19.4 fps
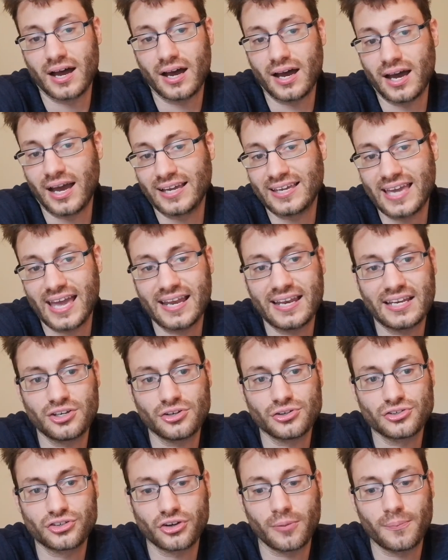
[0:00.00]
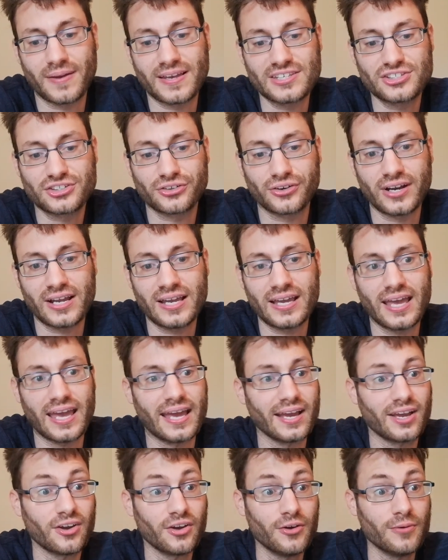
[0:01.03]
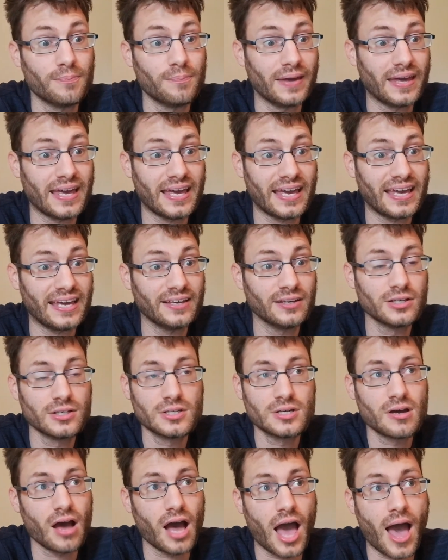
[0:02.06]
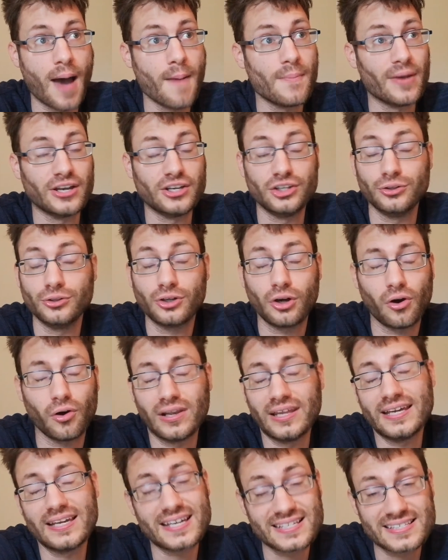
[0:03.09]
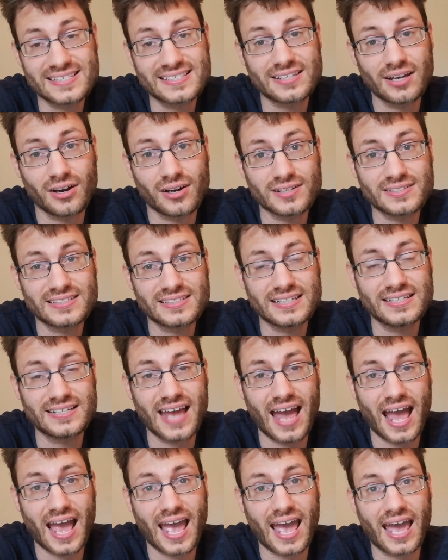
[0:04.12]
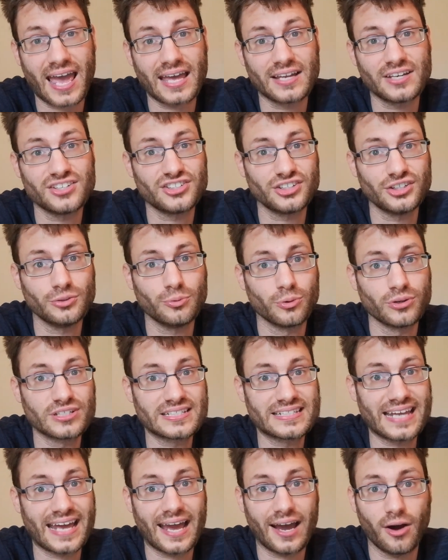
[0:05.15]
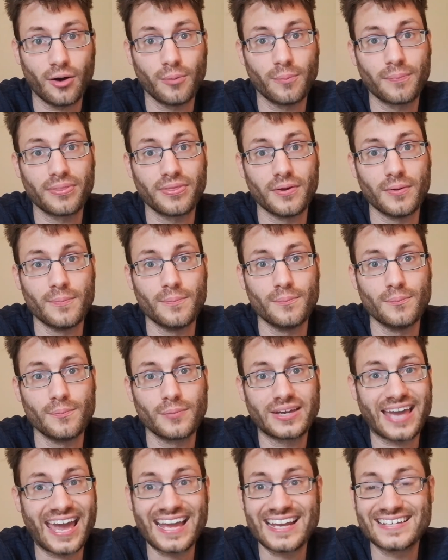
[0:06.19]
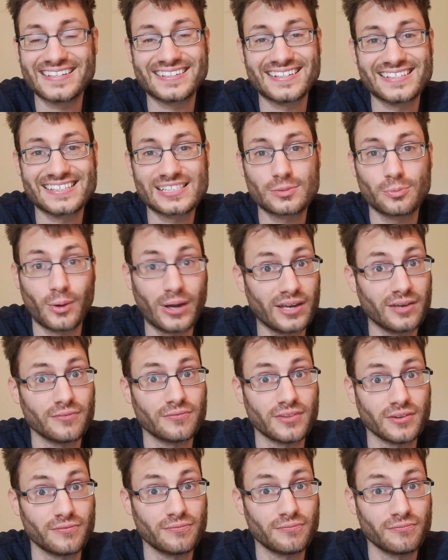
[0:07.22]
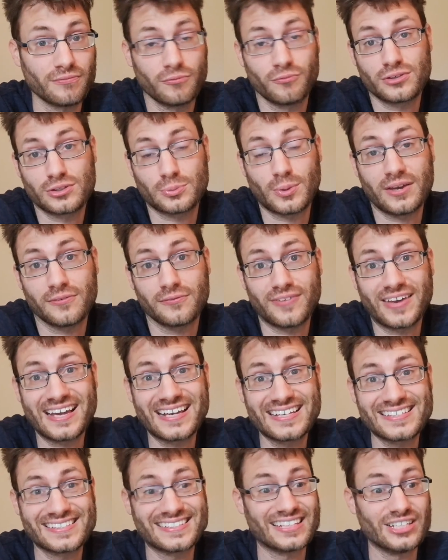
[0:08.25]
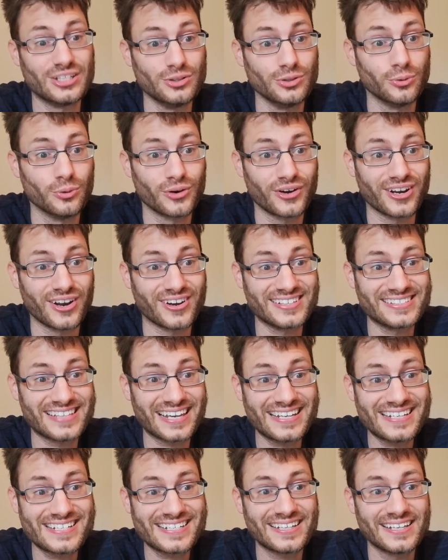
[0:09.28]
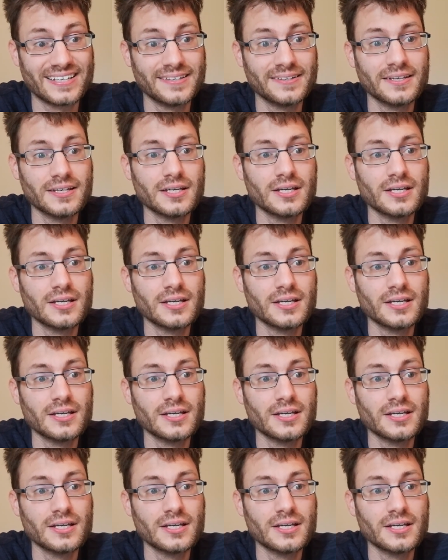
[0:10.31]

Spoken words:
again, in your job history, it could be a new colleague had started and you wanted to help them get into the swing of things at the new organisation,